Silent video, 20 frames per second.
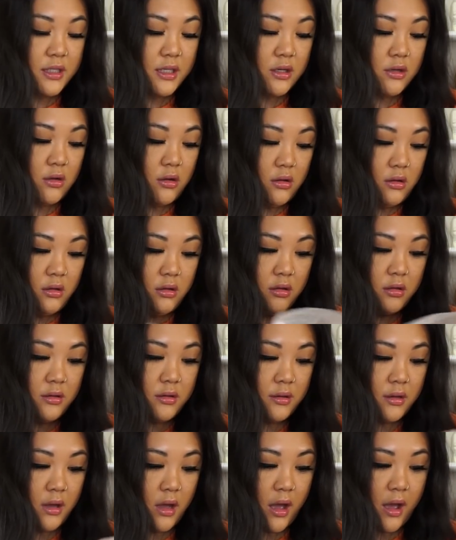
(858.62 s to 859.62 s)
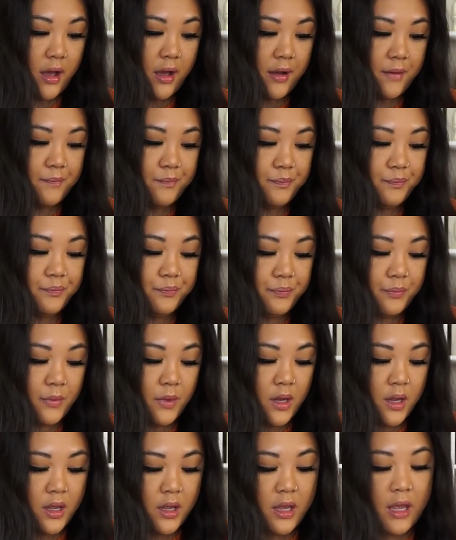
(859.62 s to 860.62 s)
deal. And
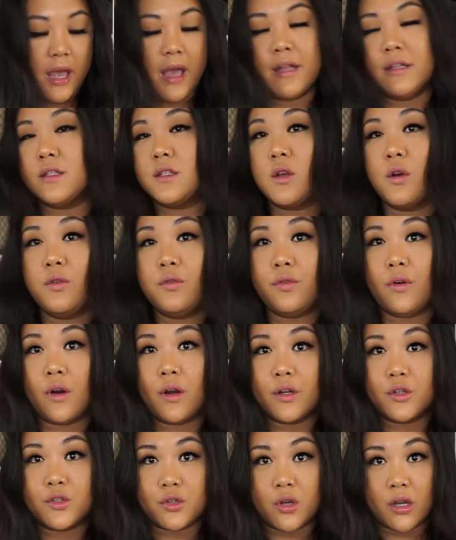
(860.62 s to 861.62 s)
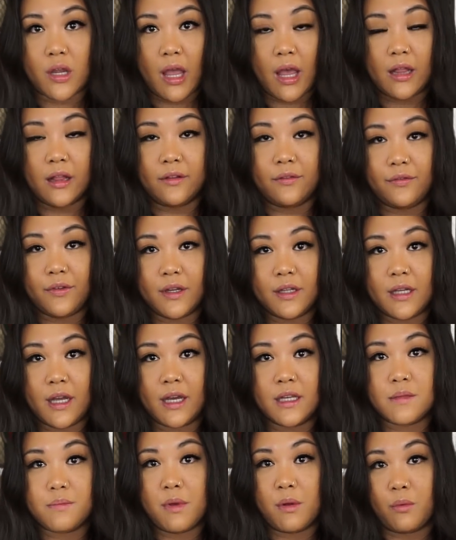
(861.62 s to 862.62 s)
so far, Drunk Elephant
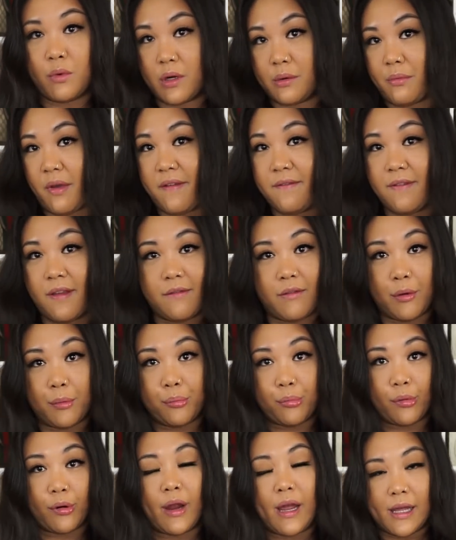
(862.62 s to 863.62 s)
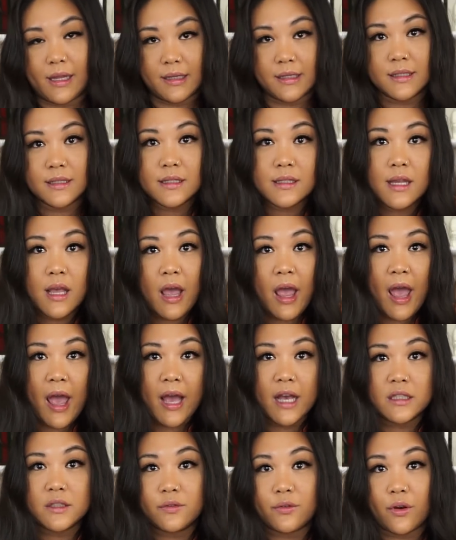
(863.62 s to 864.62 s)
has been one of my favorite brands
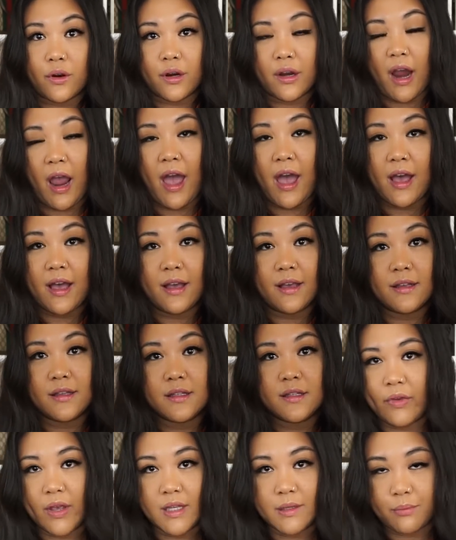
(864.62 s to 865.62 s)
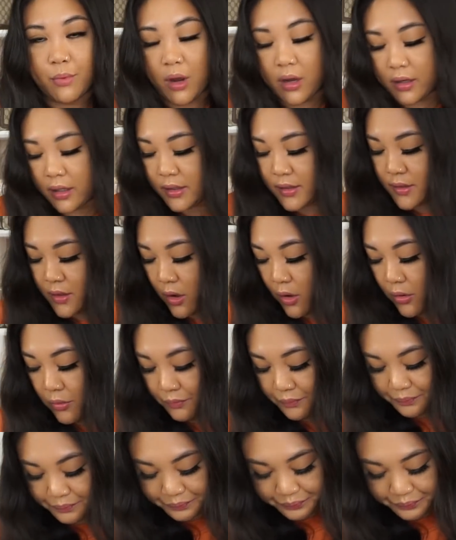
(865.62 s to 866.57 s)
as far as face products go.